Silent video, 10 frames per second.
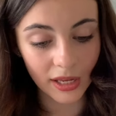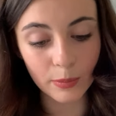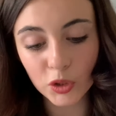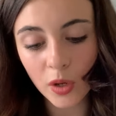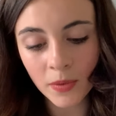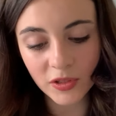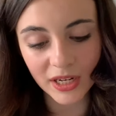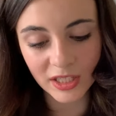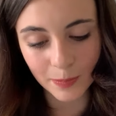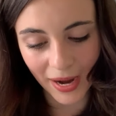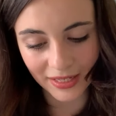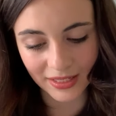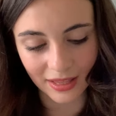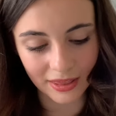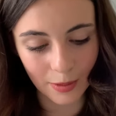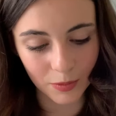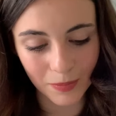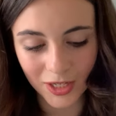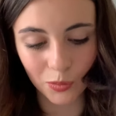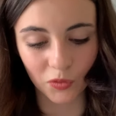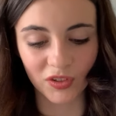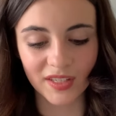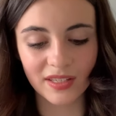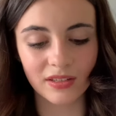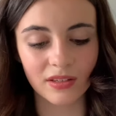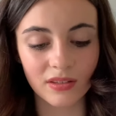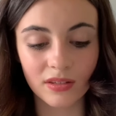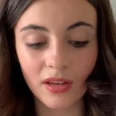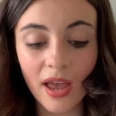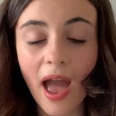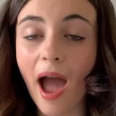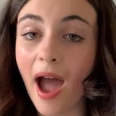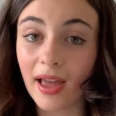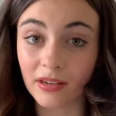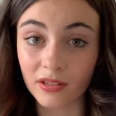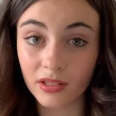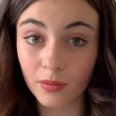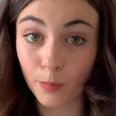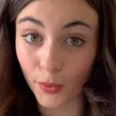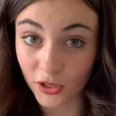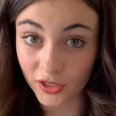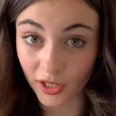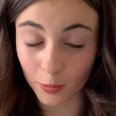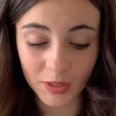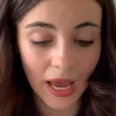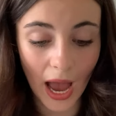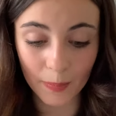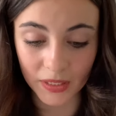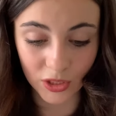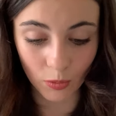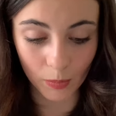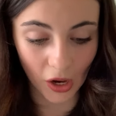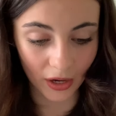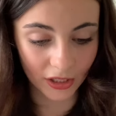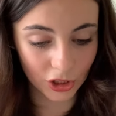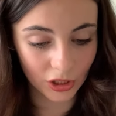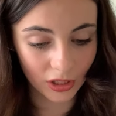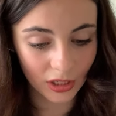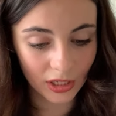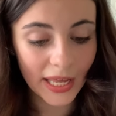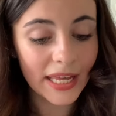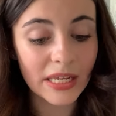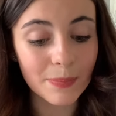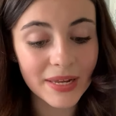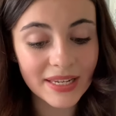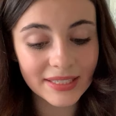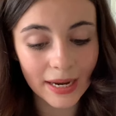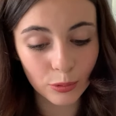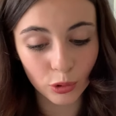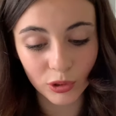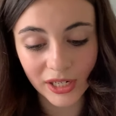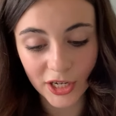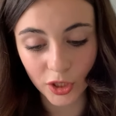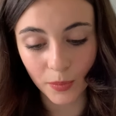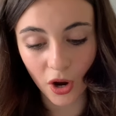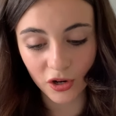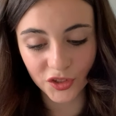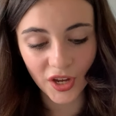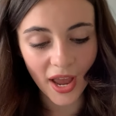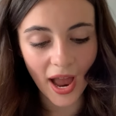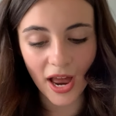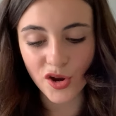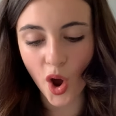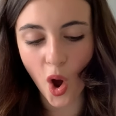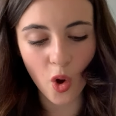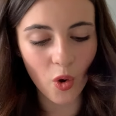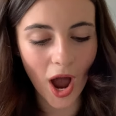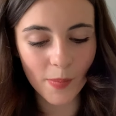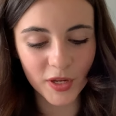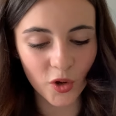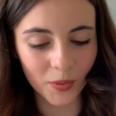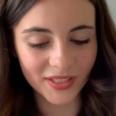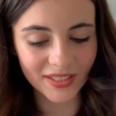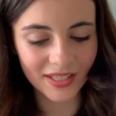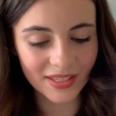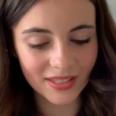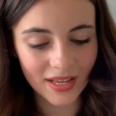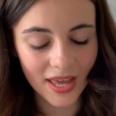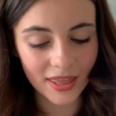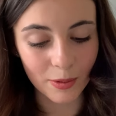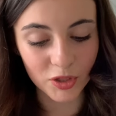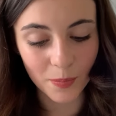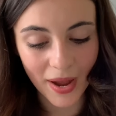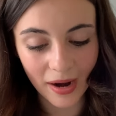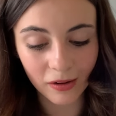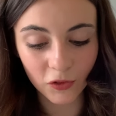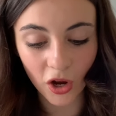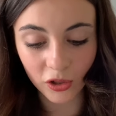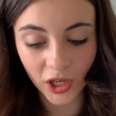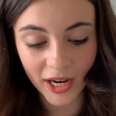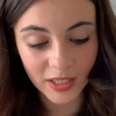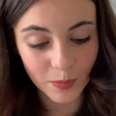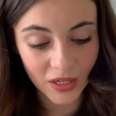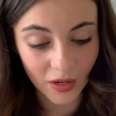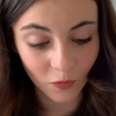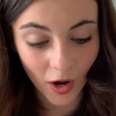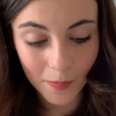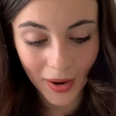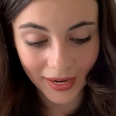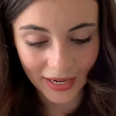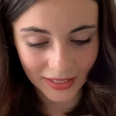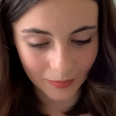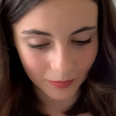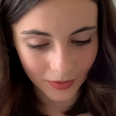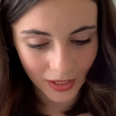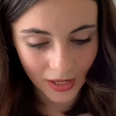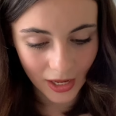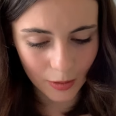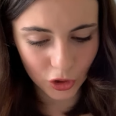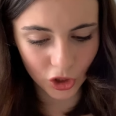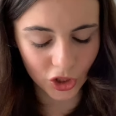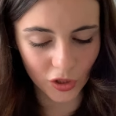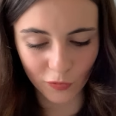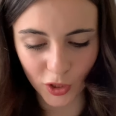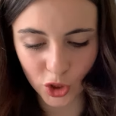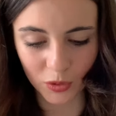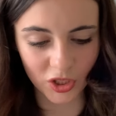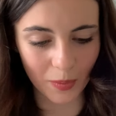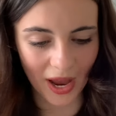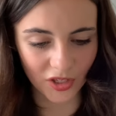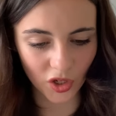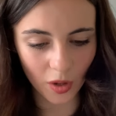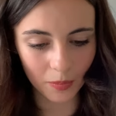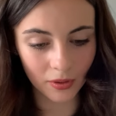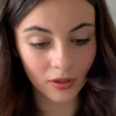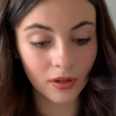It was almost expected that they would meet with resistance, and Butler was happy to oblige. He peeked out through the letterbox, and oh, happy coincidence, there was a pair of goggled eyes peeking right back at him. It was just too virtuous to pass up.